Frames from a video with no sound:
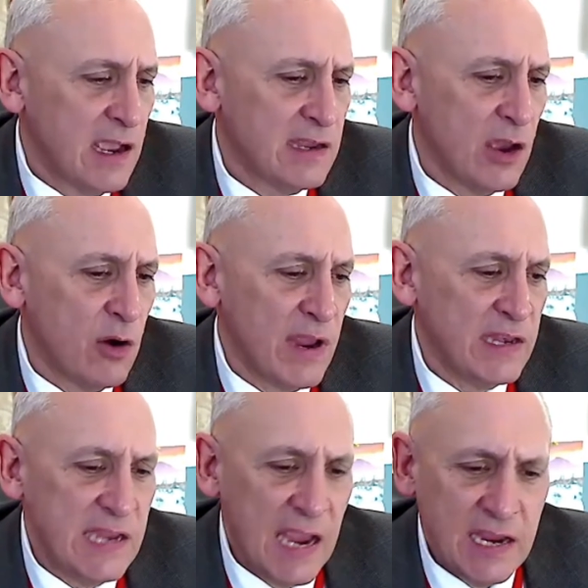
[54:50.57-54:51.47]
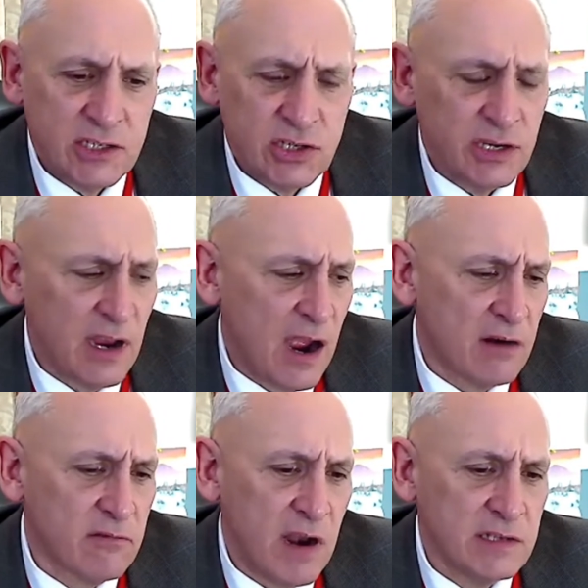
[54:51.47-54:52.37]
engaging
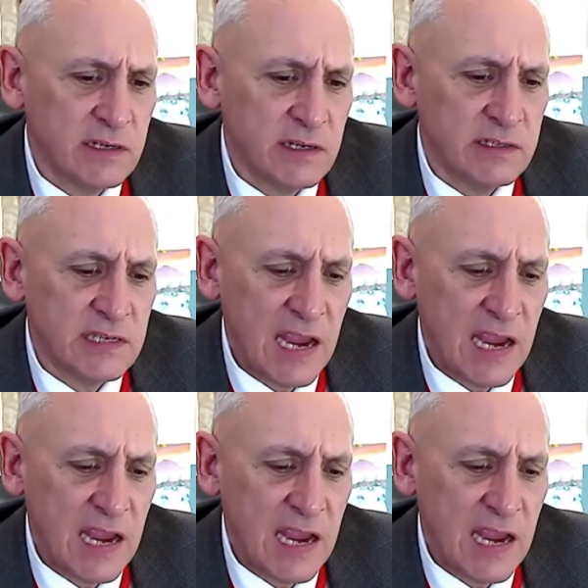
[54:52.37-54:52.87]
our residents